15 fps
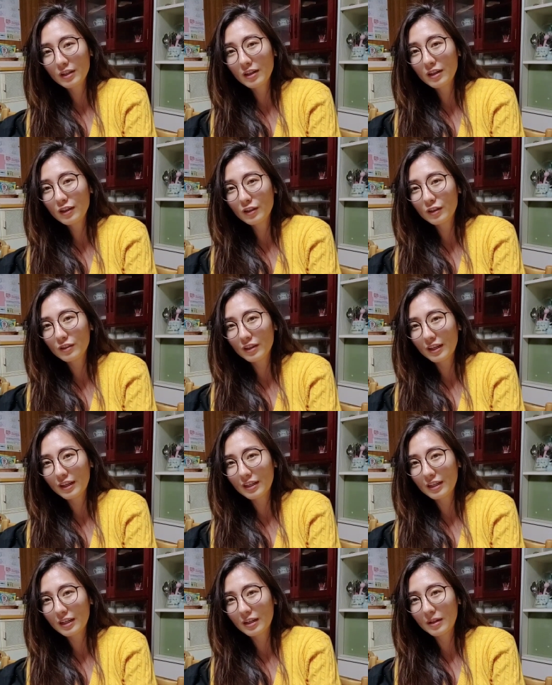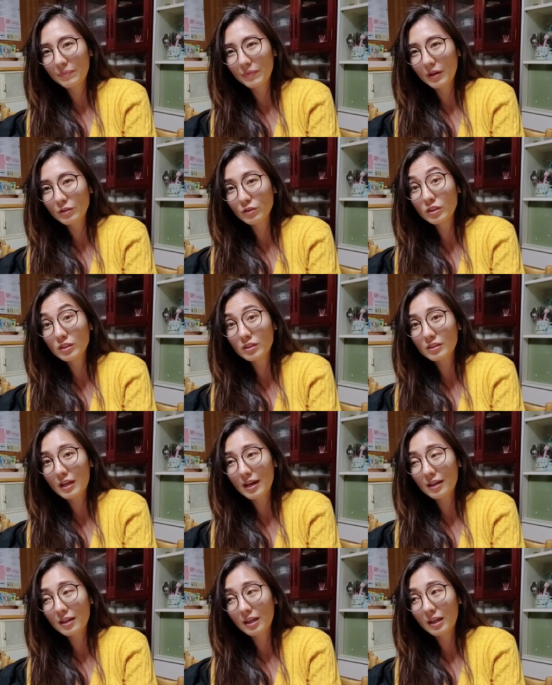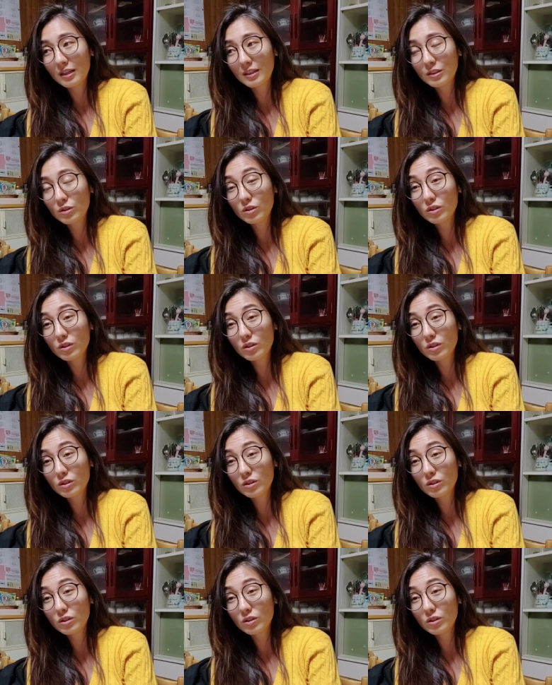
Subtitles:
Oh, like, you